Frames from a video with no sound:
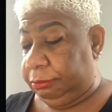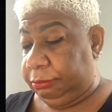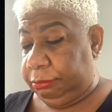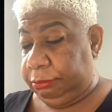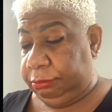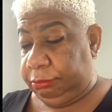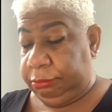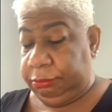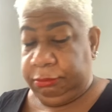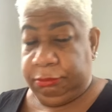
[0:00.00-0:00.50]

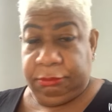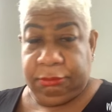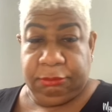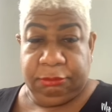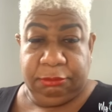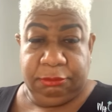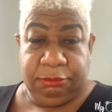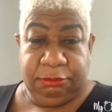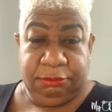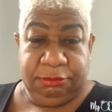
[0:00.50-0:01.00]

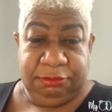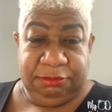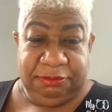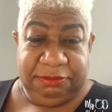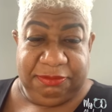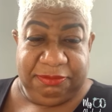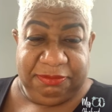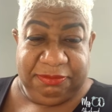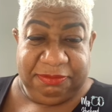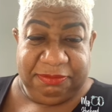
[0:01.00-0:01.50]

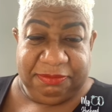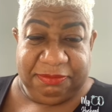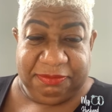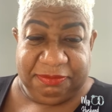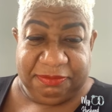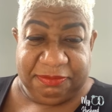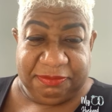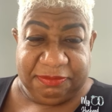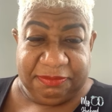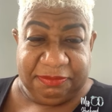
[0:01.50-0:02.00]

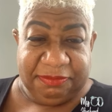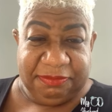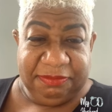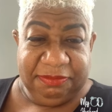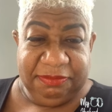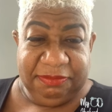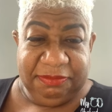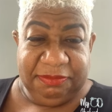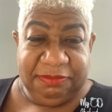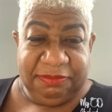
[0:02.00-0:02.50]

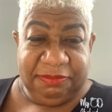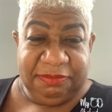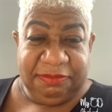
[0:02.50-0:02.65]
Nobody speaks.